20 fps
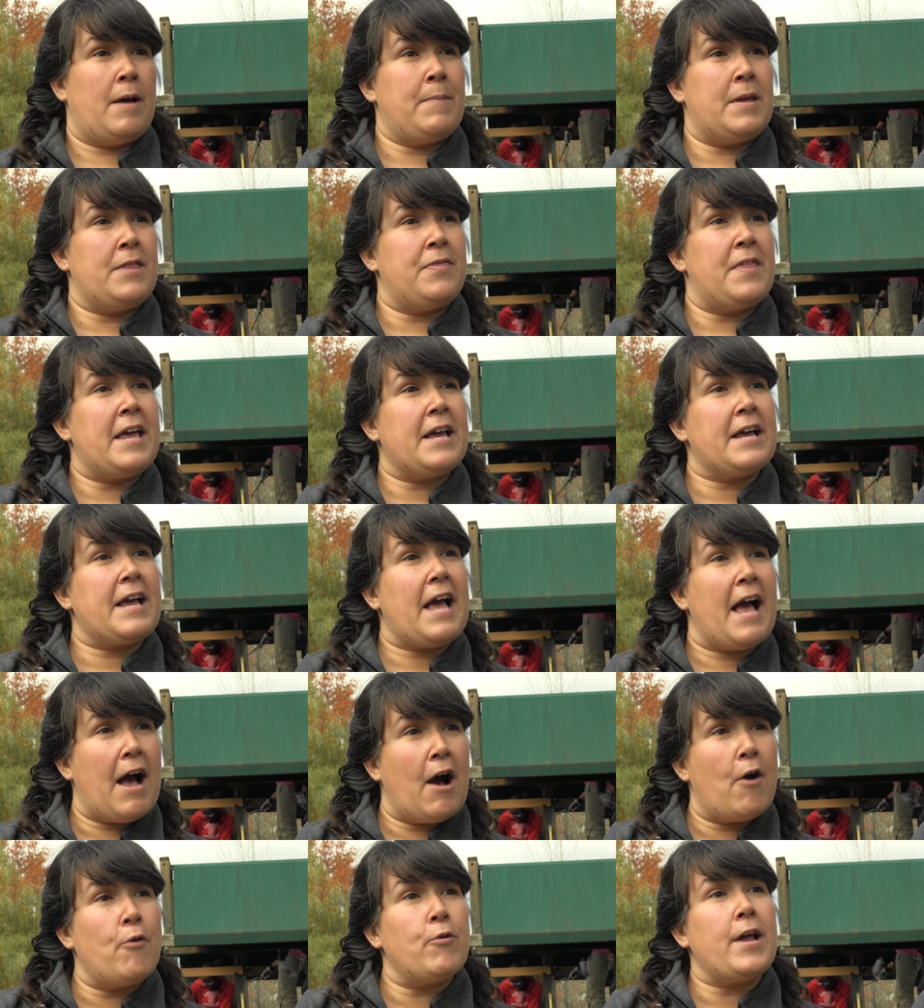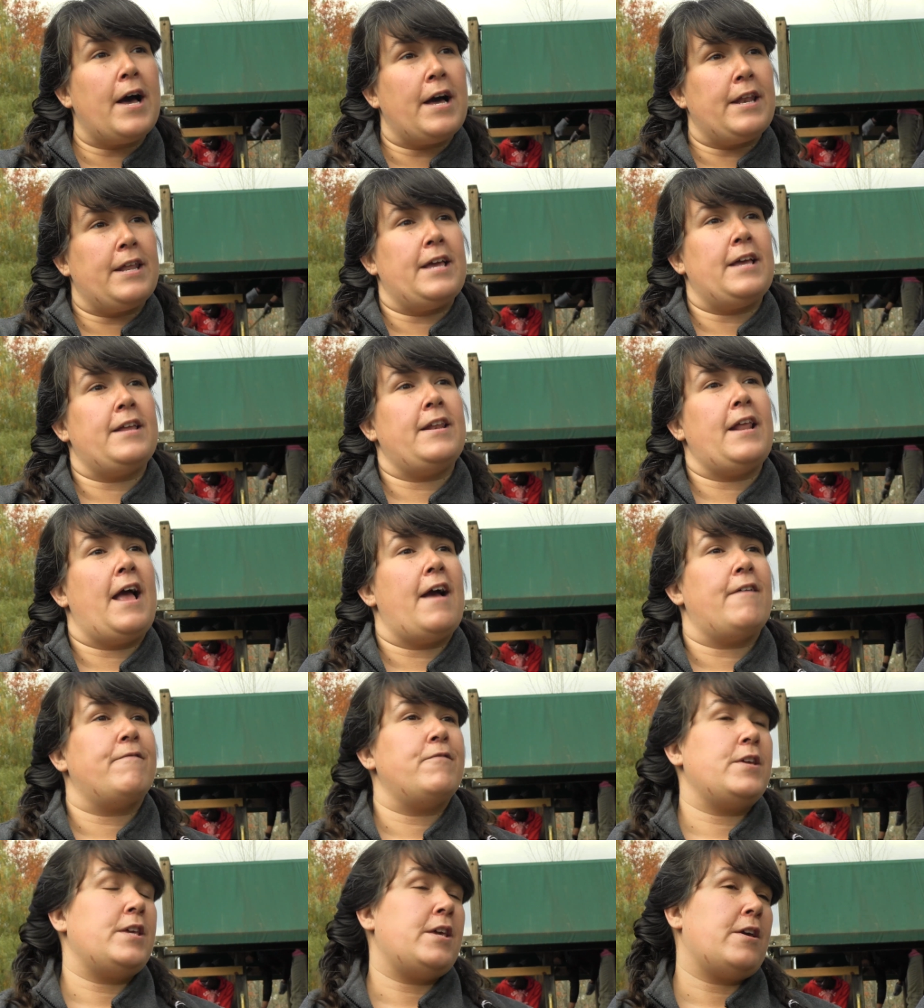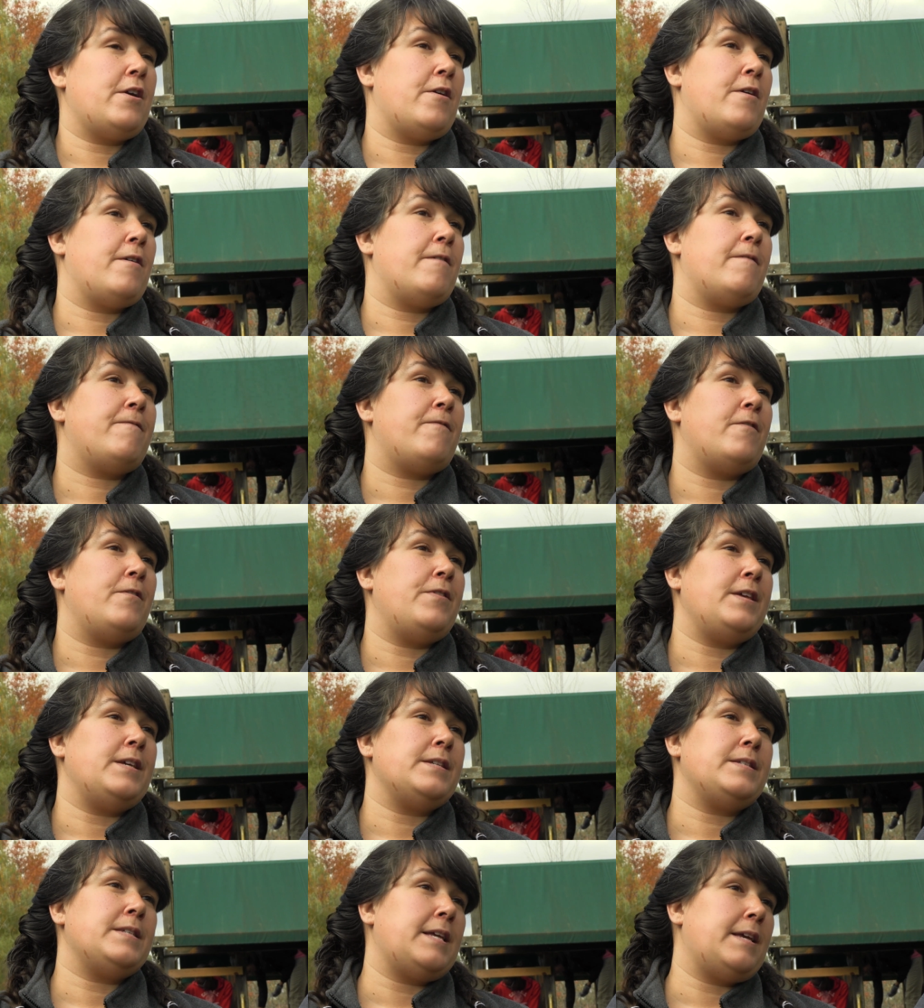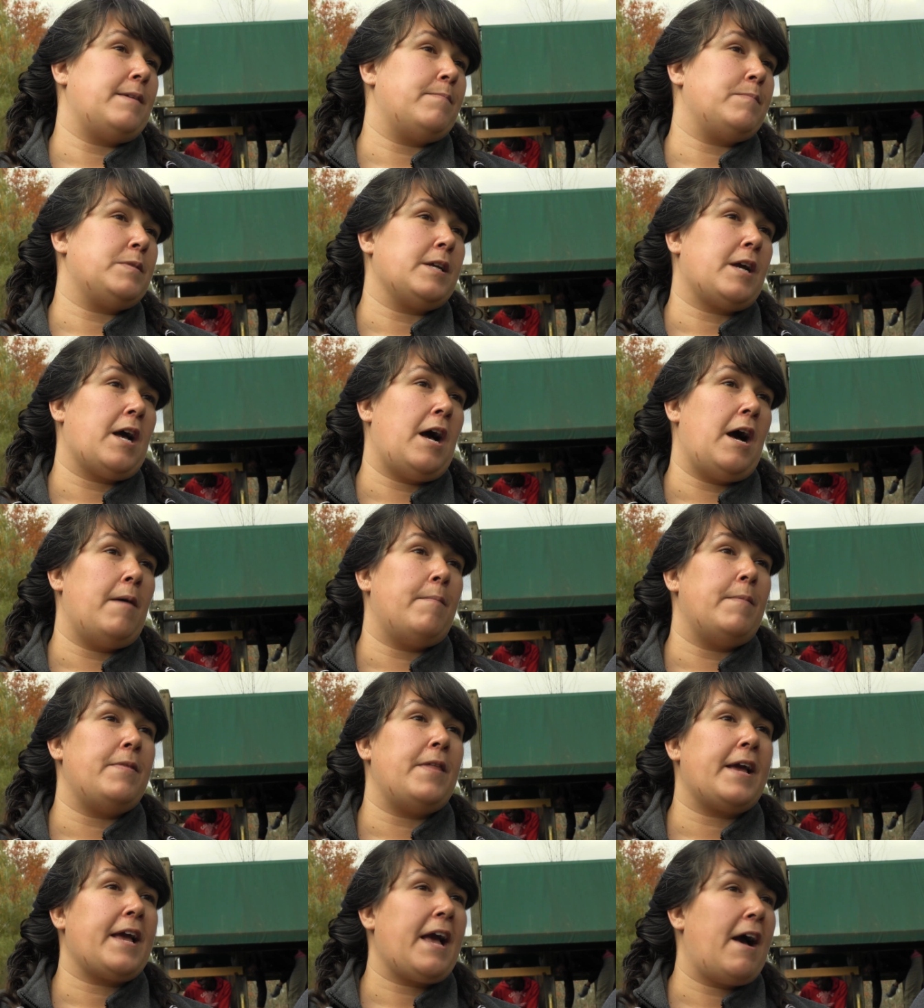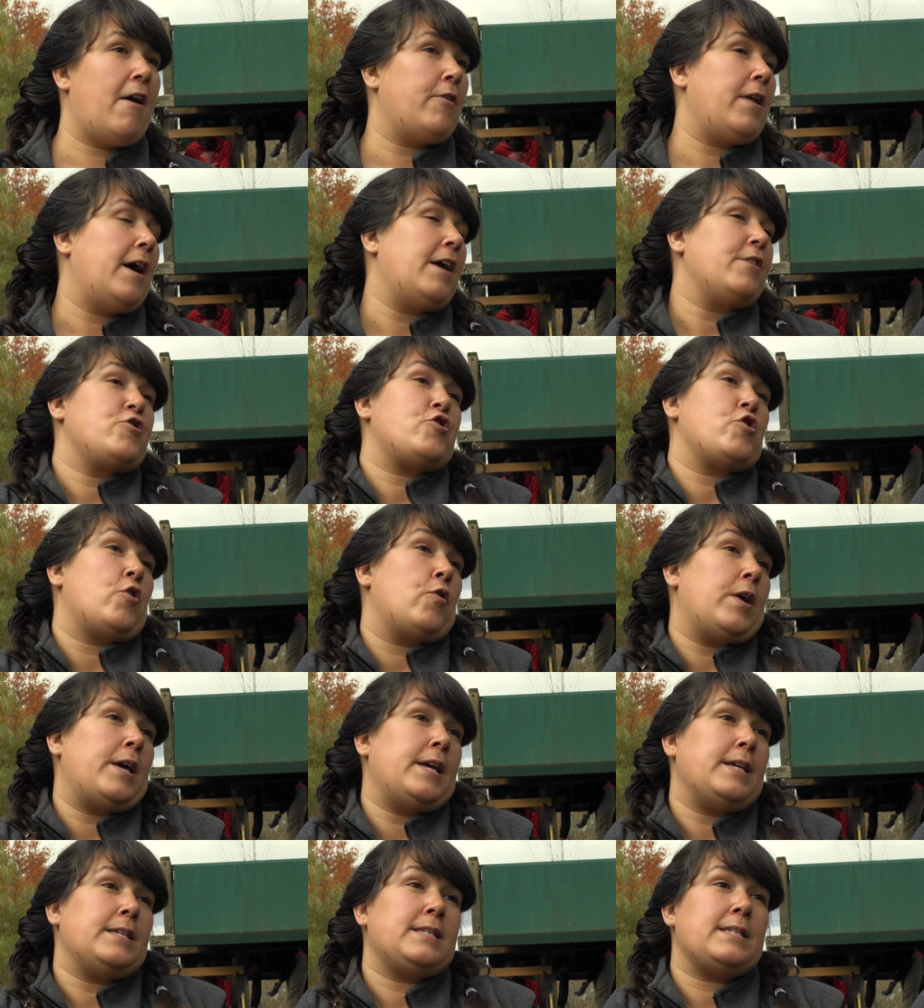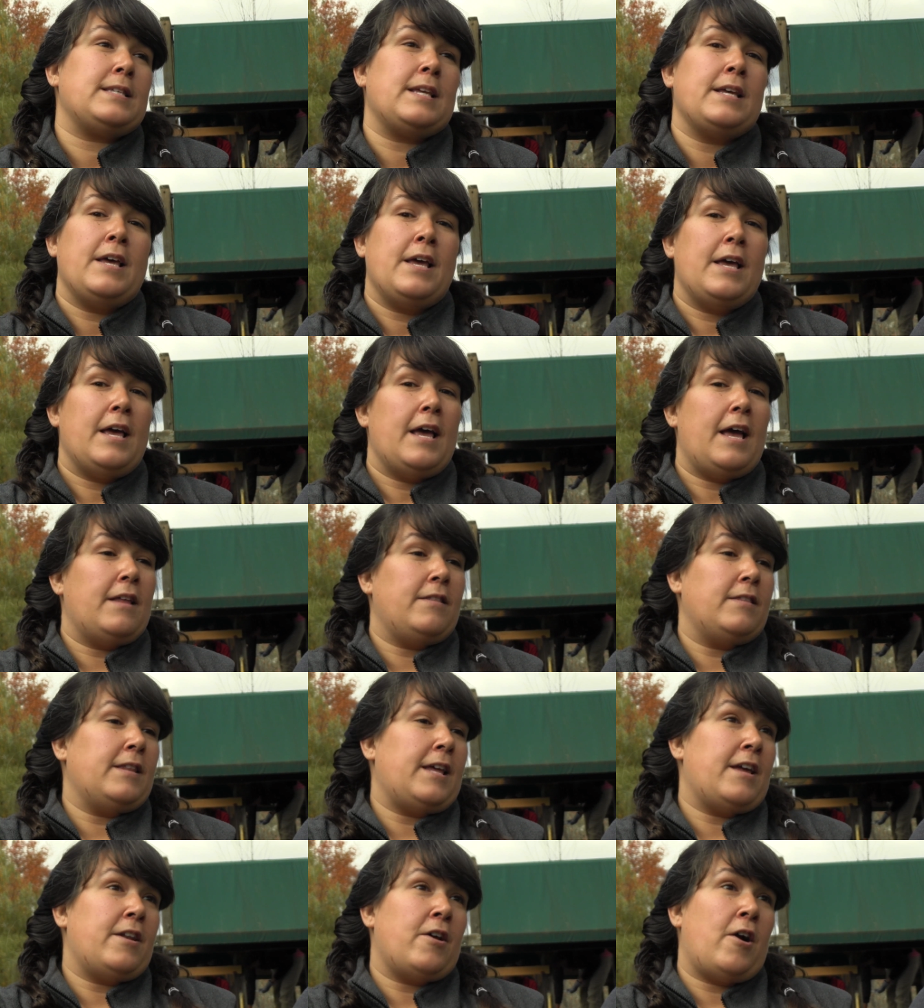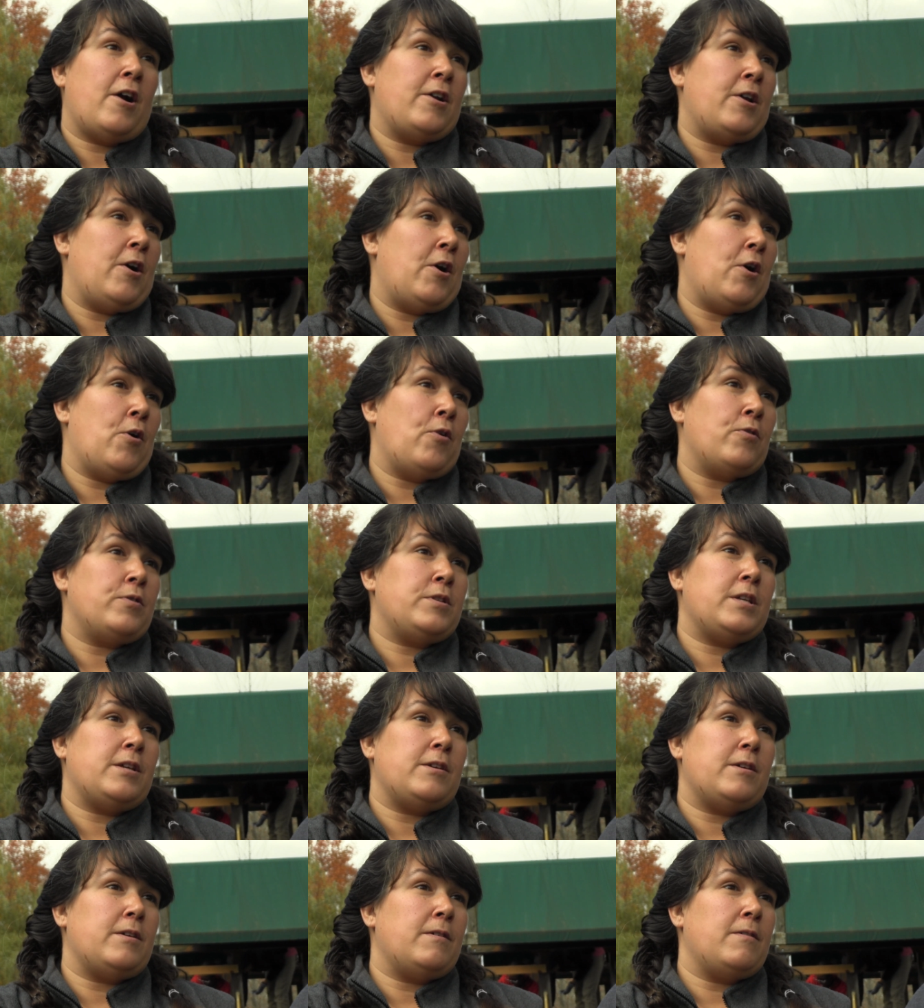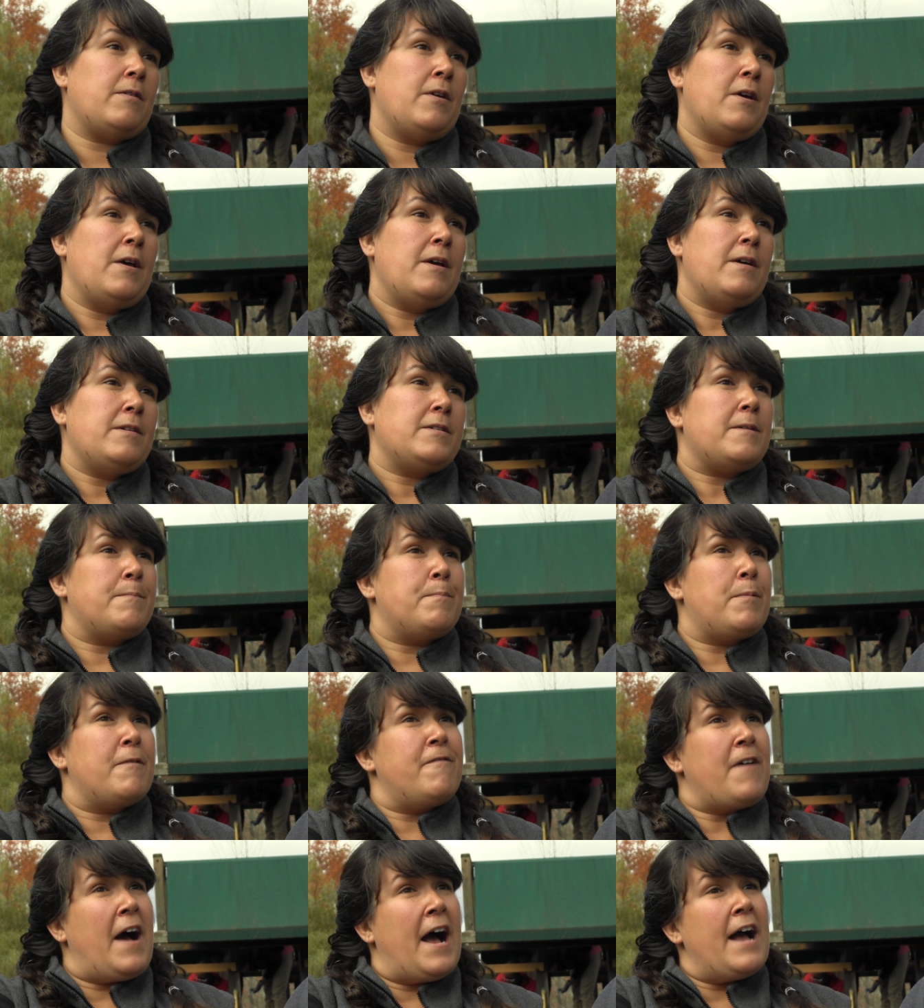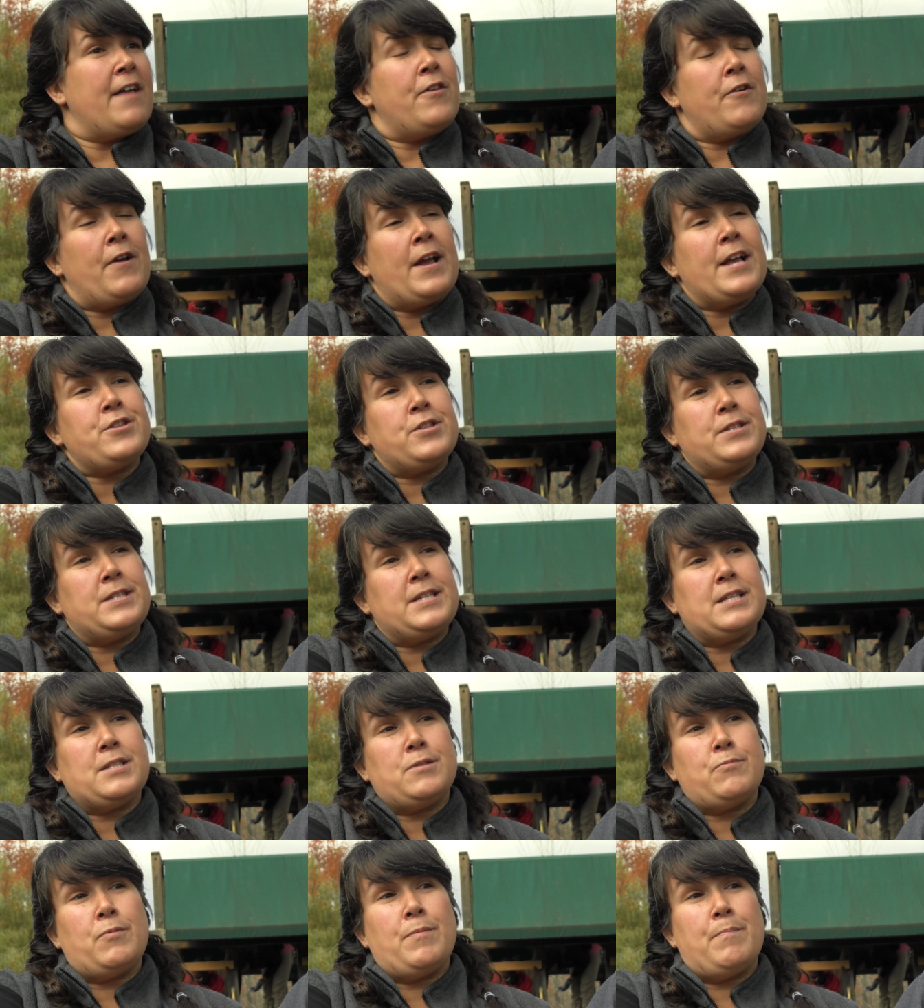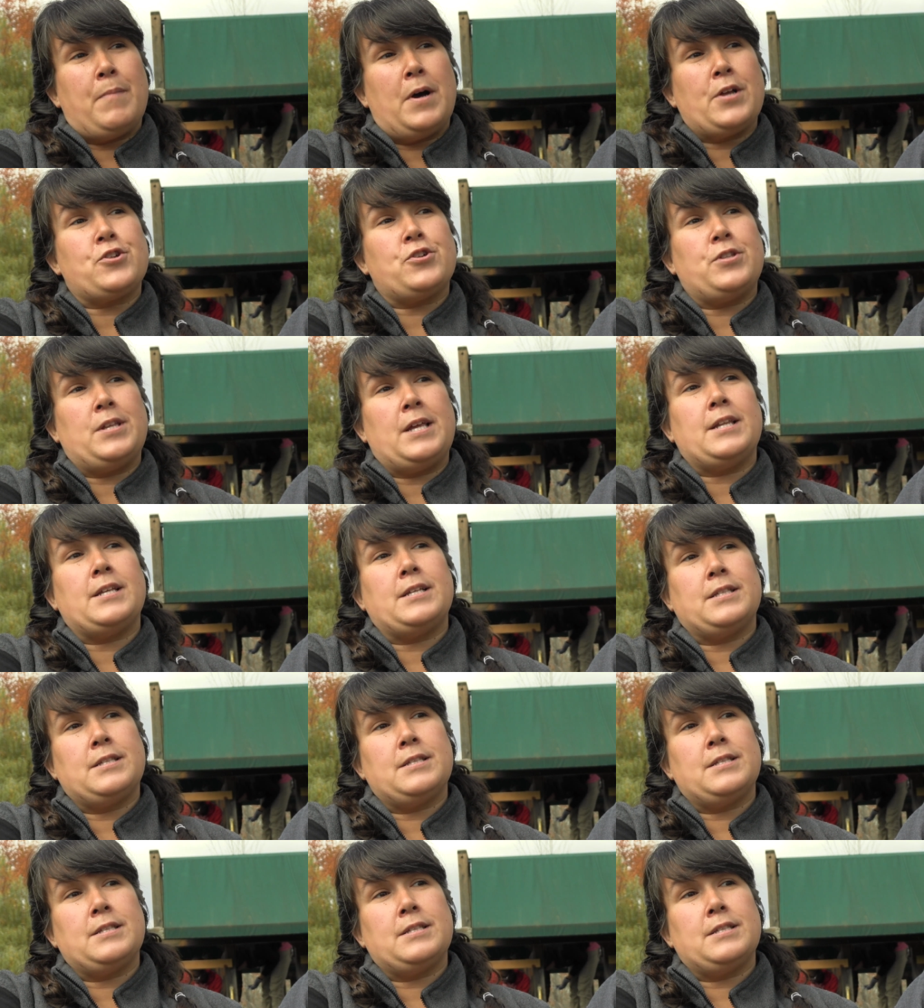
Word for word: I mean, they count on it every year for these teams to come, and they count on Joyce and Leonardo to, to provide their agencies with much needed